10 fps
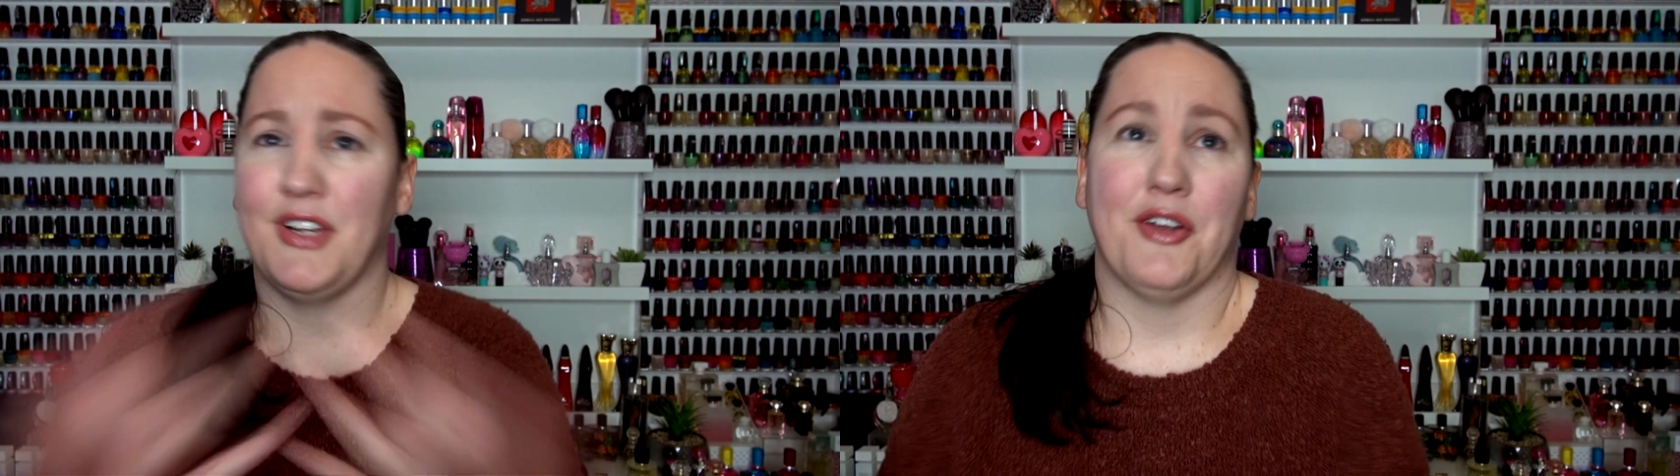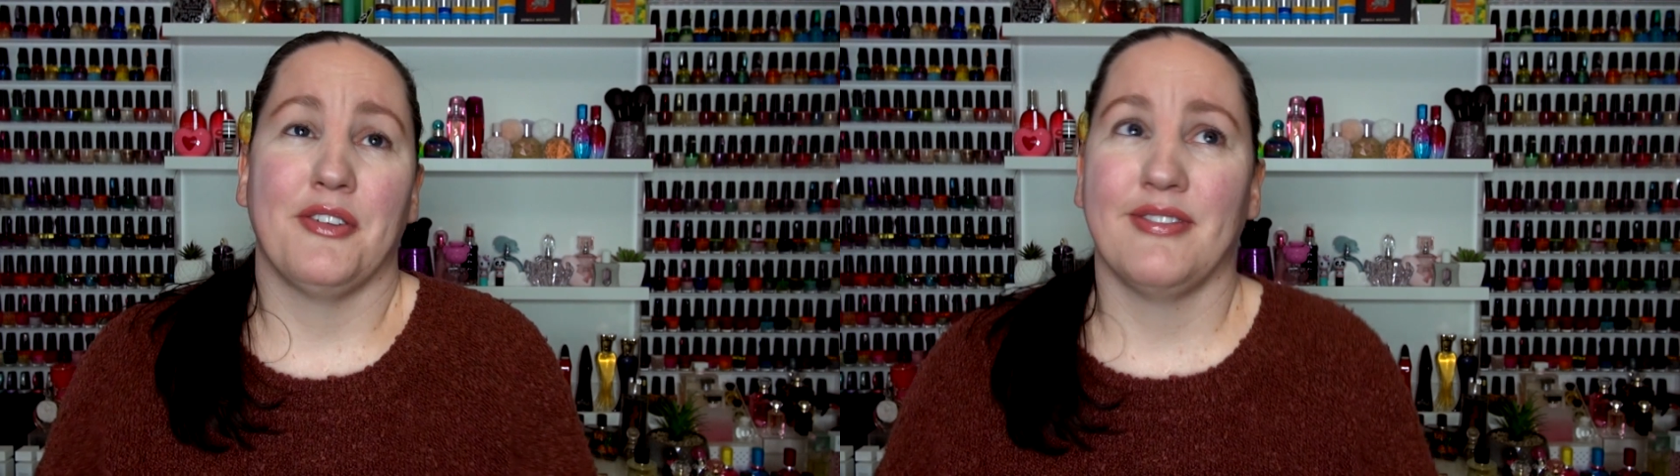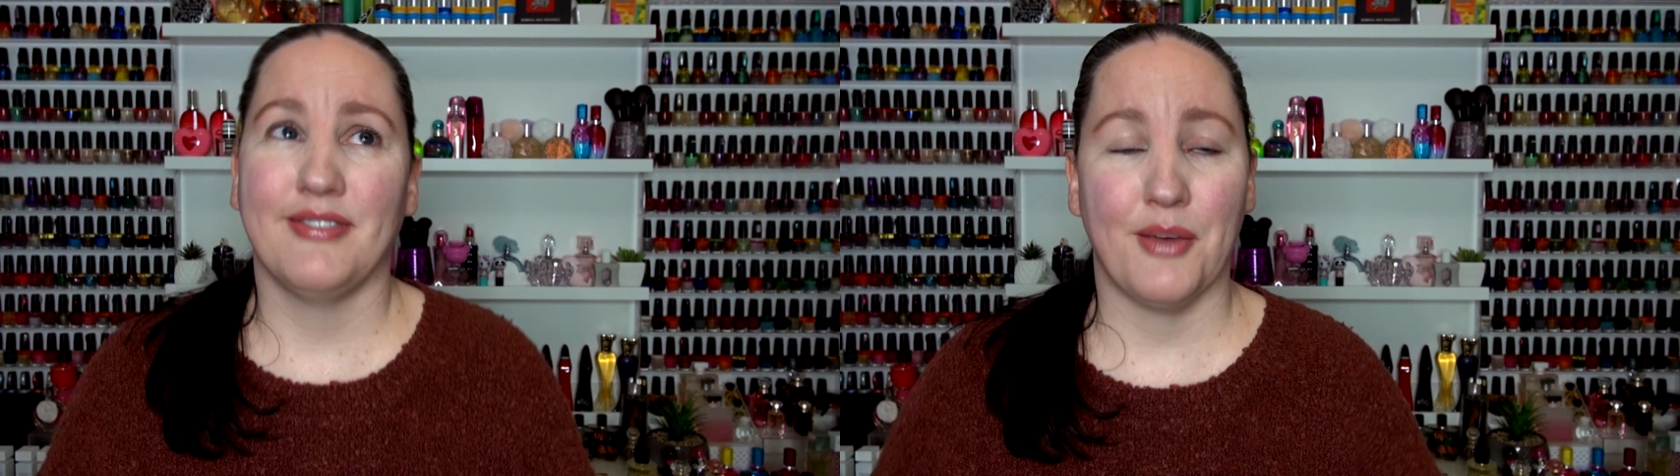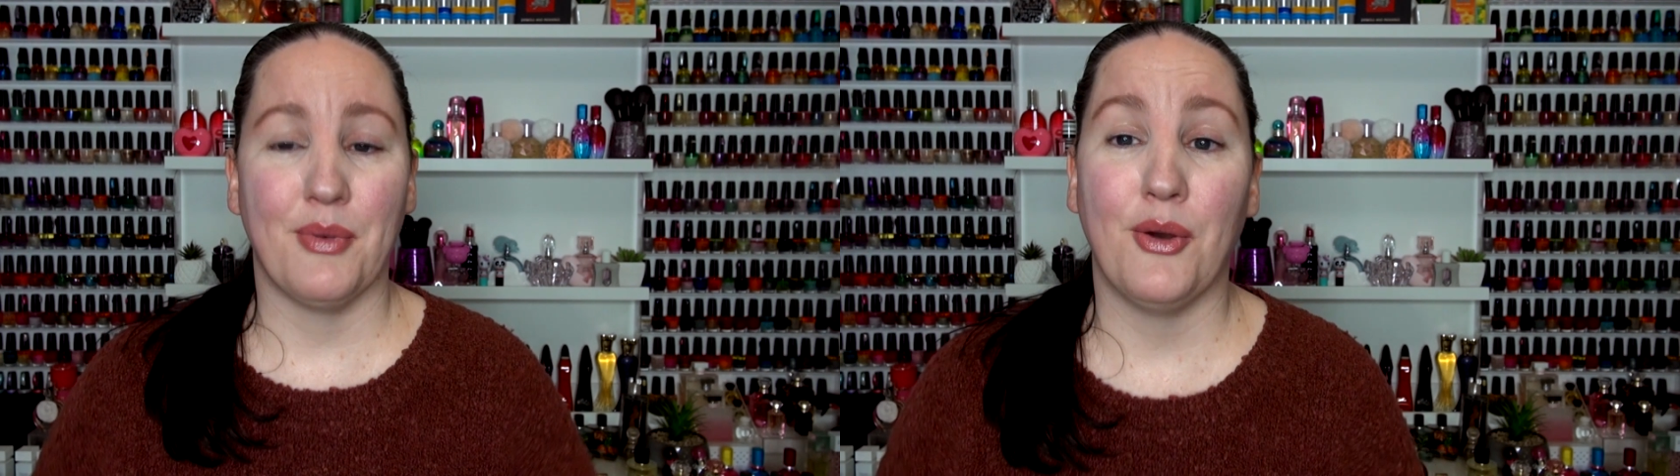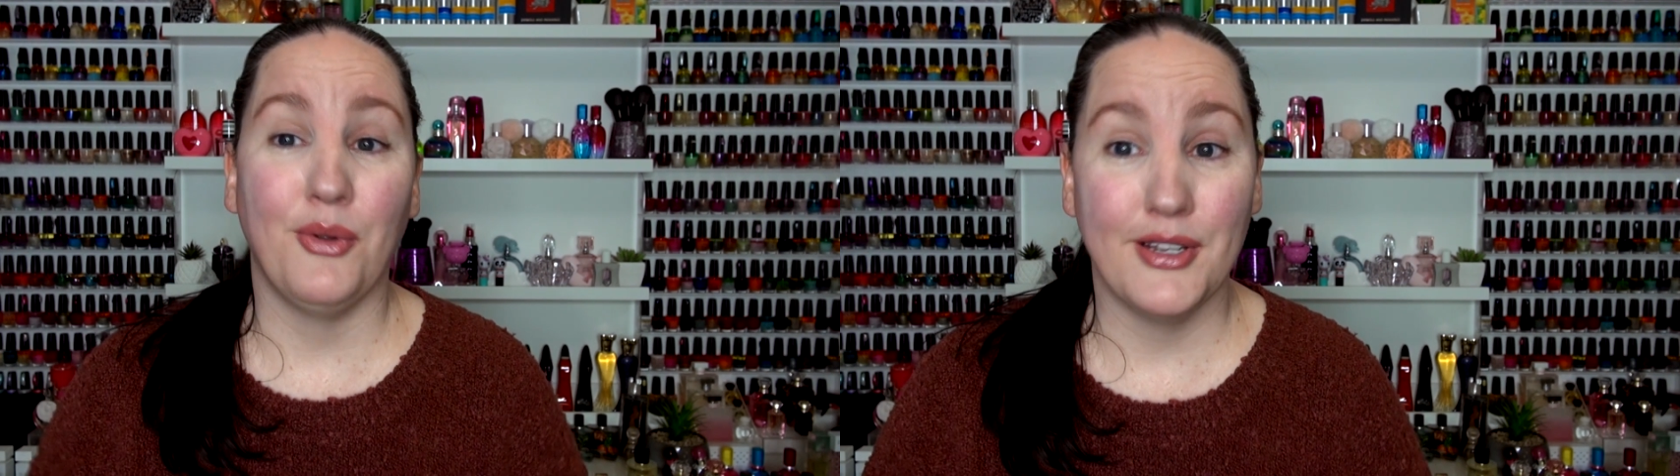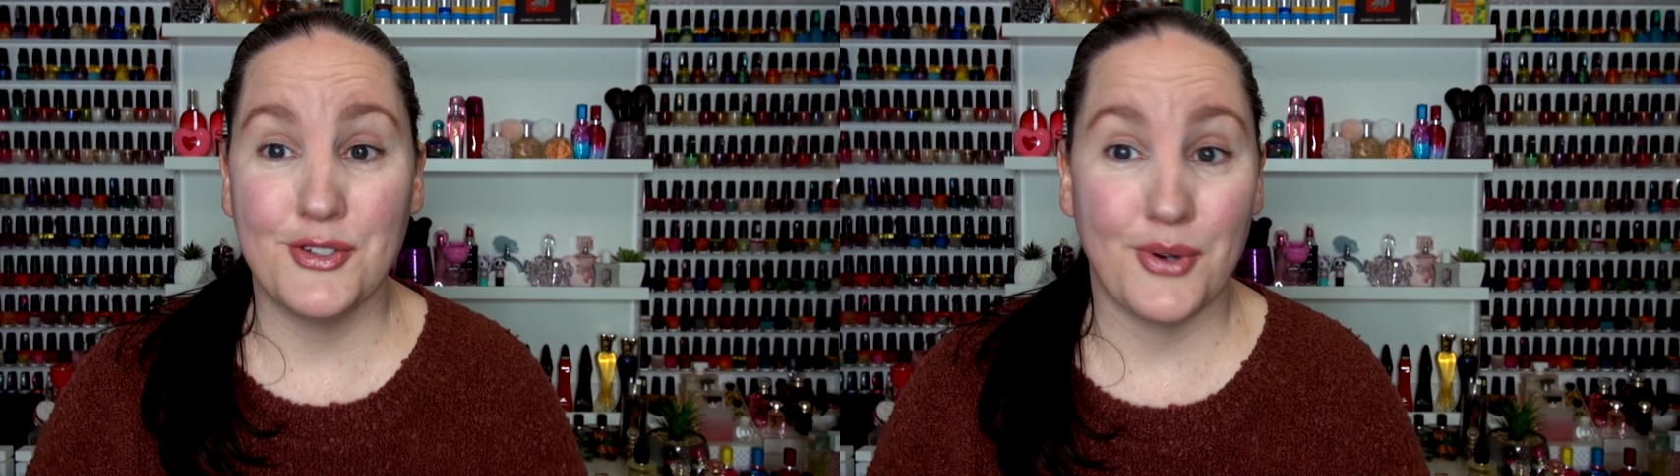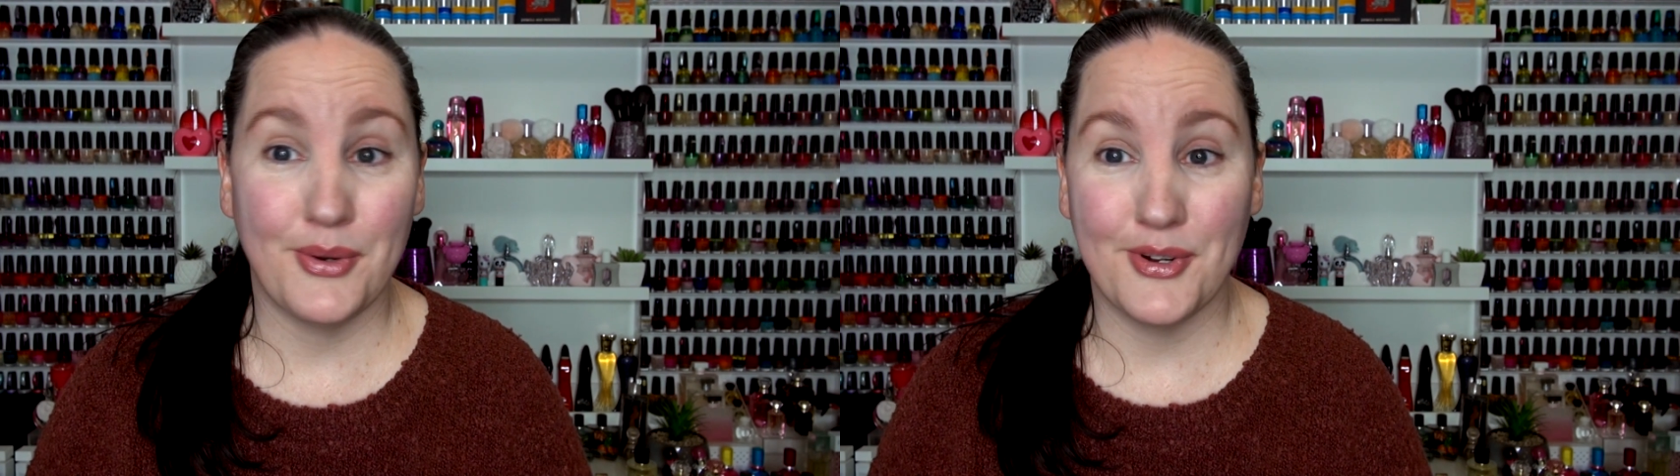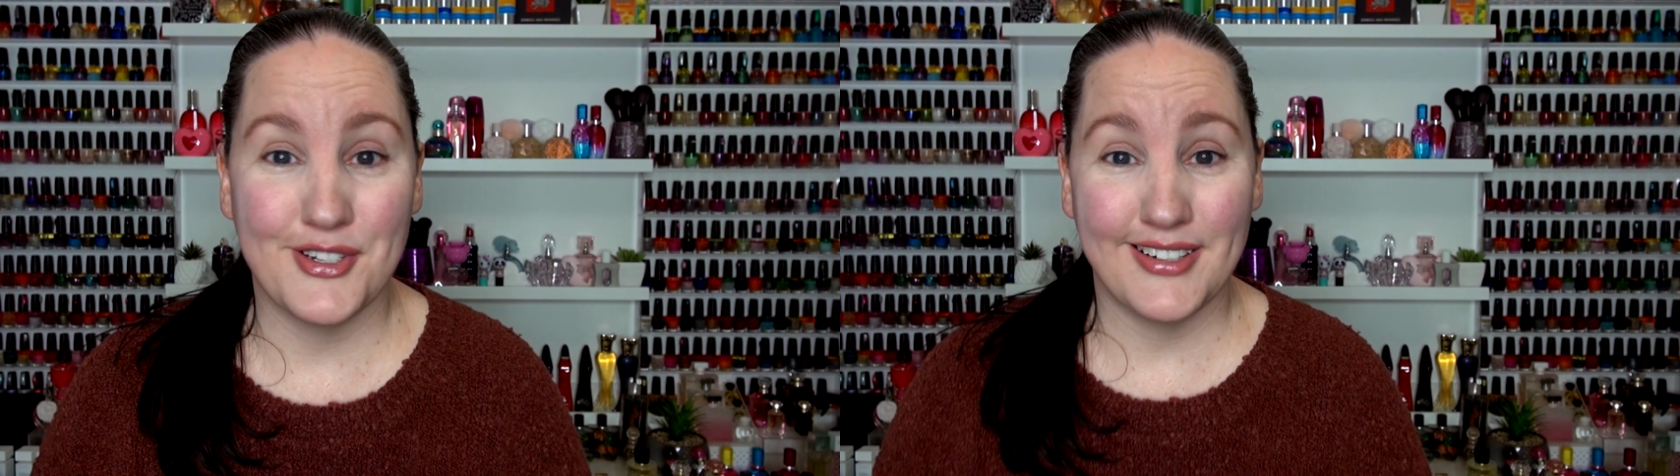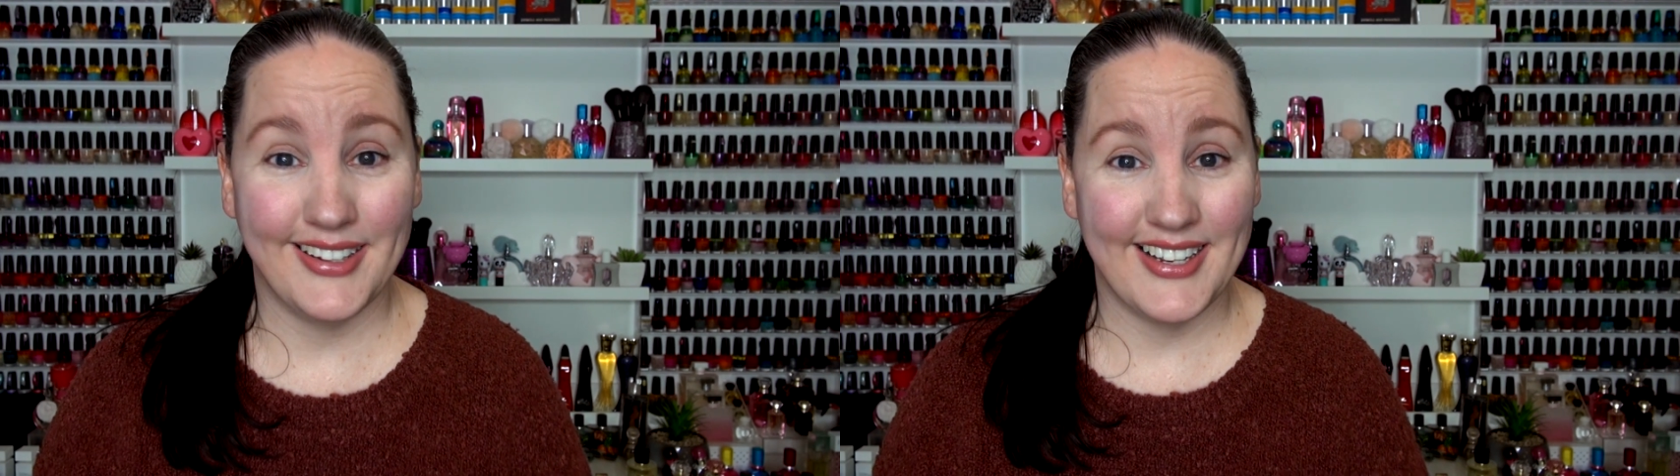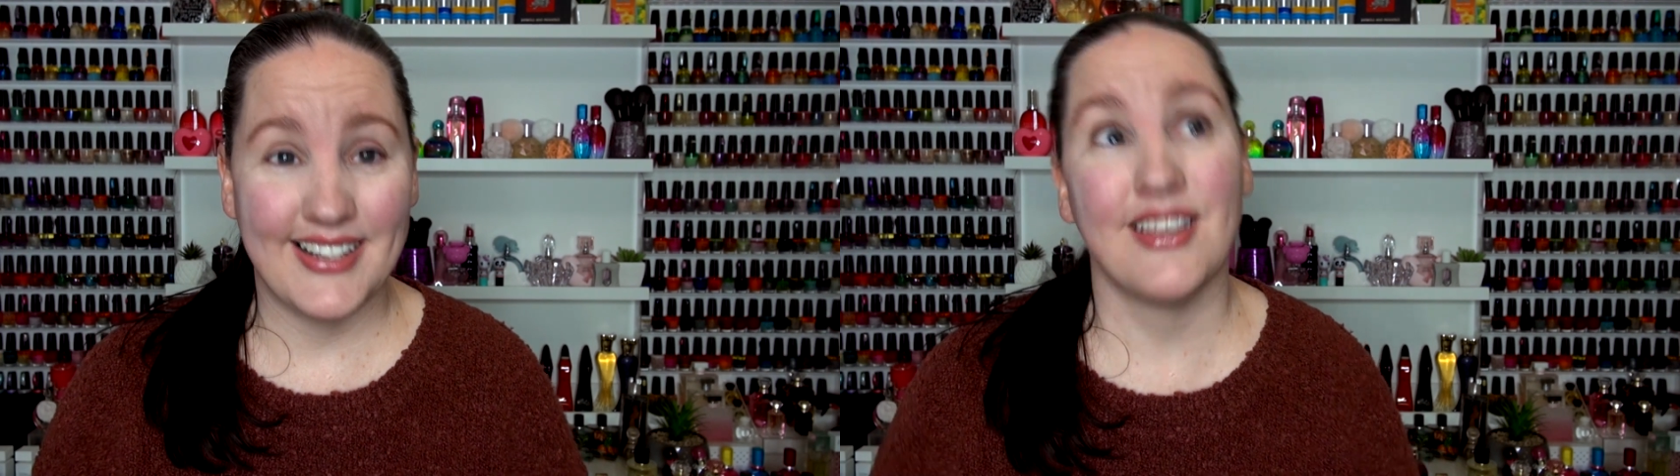you know that we all enjoy watching I
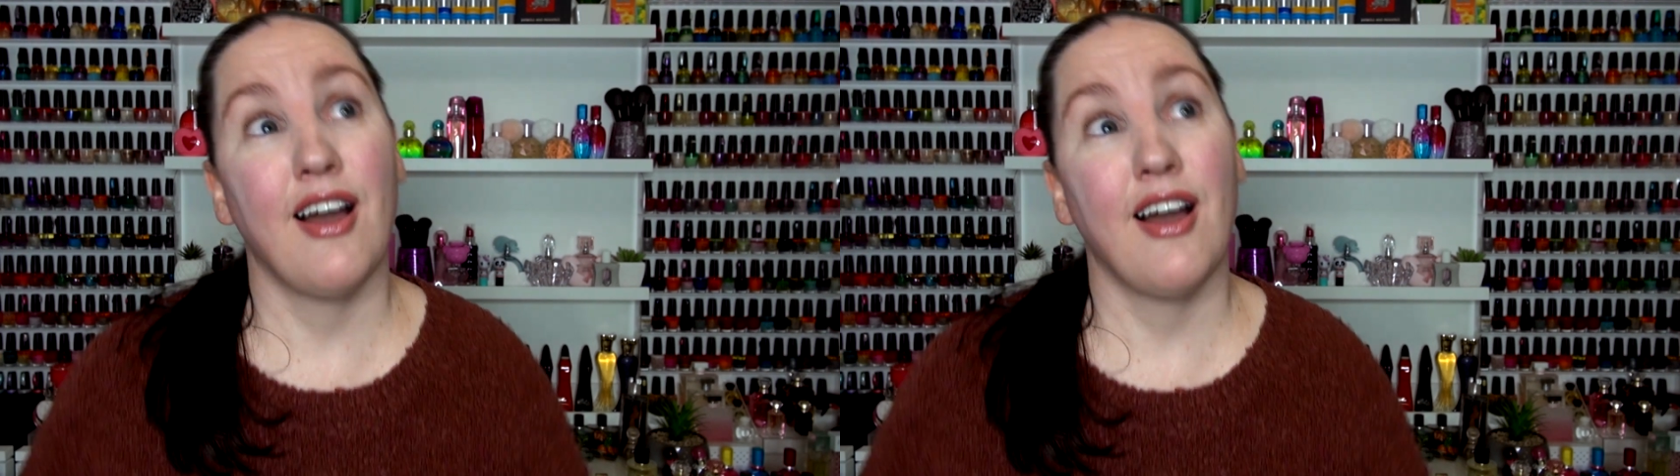guess.